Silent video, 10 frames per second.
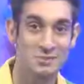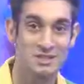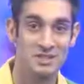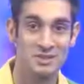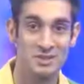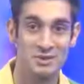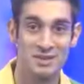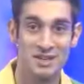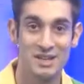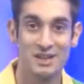piece of
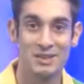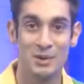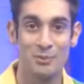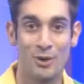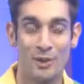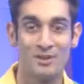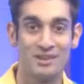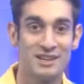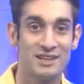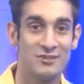news. The Premier
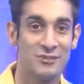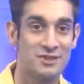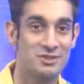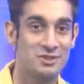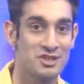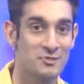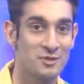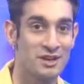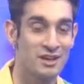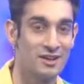League fixtures have
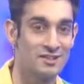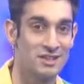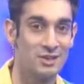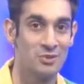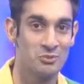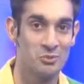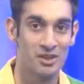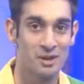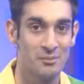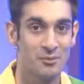been announced. I know we're in
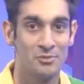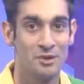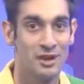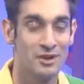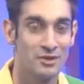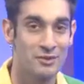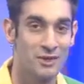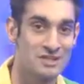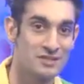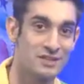World Cup mode, but I know the
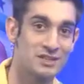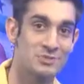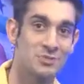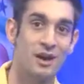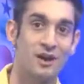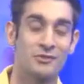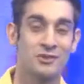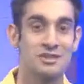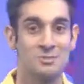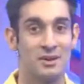rest of us after
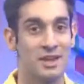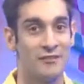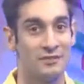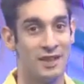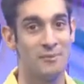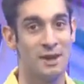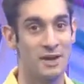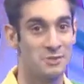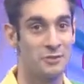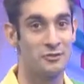this month have to get
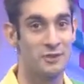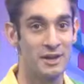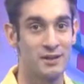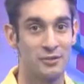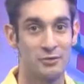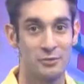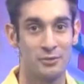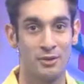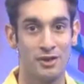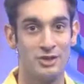back to our regular
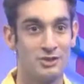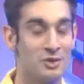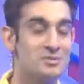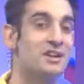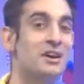football day jobs,